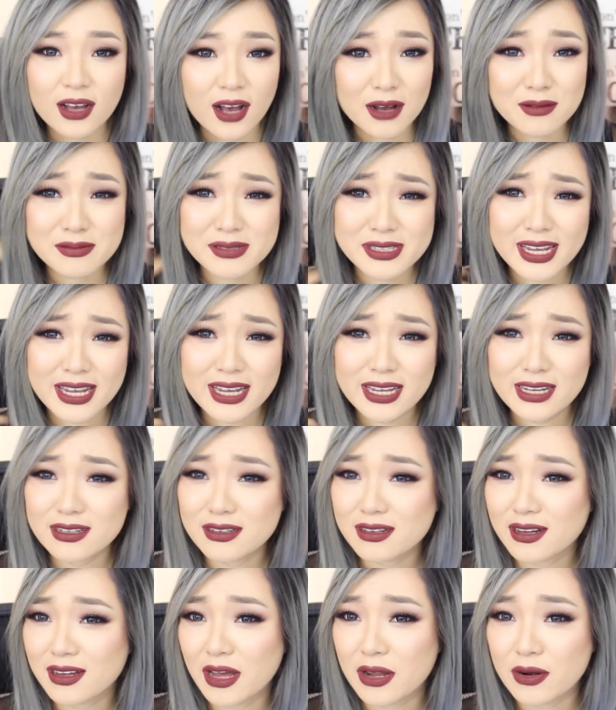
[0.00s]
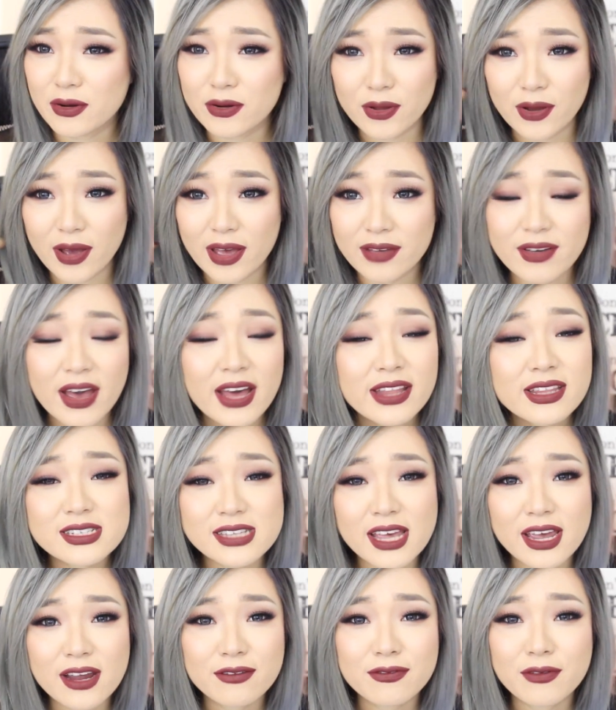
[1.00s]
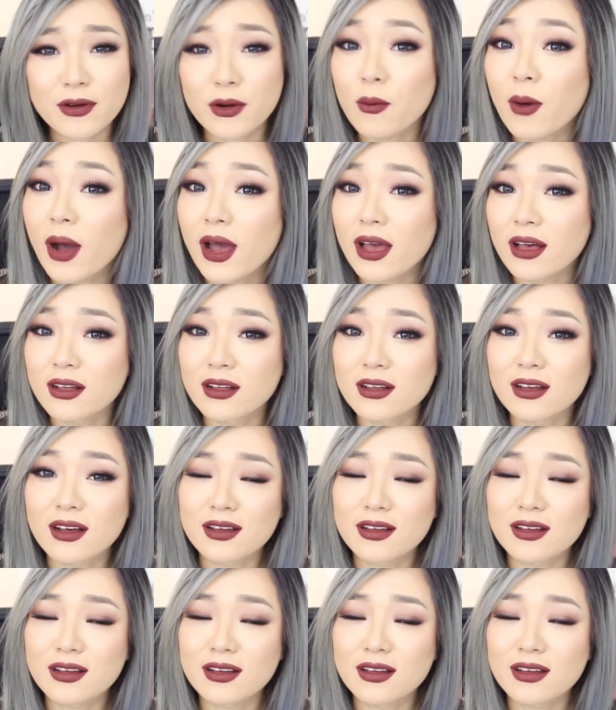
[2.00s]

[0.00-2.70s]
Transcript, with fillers: update I don't know. I've had this hair for a while.